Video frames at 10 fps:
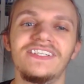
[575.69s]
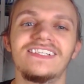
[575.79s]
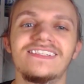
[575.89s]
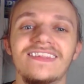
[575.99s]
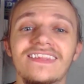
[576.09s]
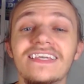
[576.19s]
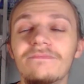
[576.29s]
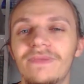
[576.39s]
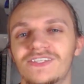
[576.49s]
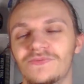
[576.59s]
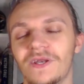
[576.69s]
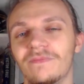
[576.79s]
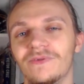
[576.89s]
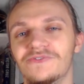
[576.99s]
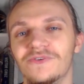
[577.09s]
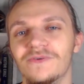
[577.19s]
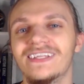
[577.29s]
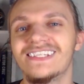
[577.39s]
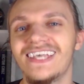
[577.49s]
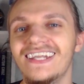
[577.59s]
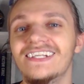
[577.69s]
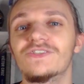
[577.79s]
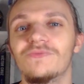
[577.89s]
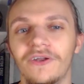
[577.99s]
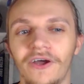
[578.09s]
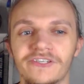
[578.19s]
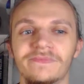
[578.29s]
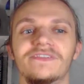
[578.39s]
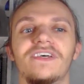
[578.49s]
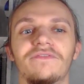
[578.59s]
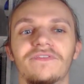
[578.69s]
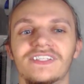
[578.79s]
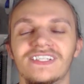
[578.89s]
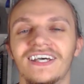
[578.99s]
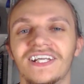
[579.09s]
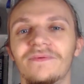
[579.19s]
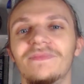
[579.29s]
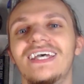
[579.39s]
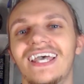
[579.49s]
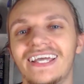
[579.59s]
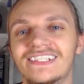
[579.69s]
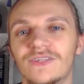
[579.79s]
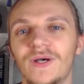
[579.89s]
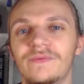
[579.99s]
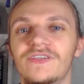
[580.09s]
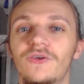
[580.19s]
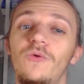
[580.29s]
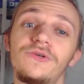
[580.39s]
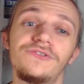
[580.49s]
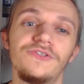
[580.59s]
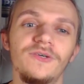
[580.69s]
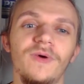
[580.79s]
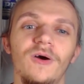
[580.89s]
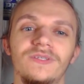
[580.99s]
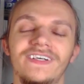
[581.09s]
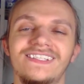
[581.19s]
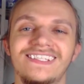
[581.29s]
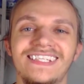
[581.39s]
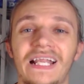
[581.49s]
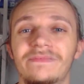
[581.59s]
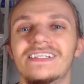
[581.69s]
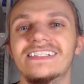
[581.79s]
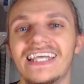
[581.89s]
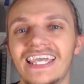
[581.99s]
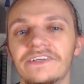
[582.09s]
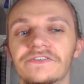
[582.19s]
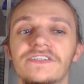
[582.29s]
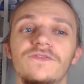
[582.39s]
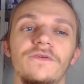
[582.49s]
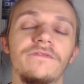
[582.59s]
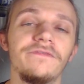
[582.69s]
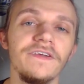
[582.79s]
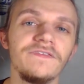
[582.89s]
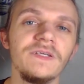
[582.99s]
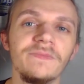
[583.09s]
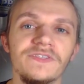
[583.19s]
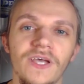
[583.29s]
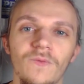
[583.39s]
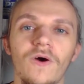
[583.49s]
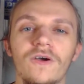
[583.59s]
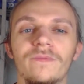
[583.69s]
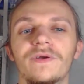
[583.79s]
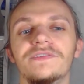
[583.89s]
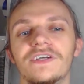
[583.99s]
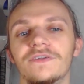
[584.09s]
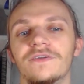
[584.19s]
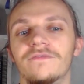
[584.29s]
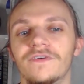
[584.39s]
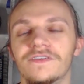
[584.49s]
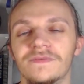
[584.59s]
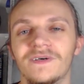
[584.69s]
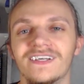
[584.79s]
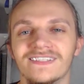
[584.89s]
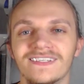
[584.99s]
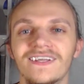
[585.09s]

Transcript: It is the best way to place your bets, and it's 100% free to sign up. Head to the website or use your mobile device to sign up today and receive your 50% welcome bonus on your first deposit.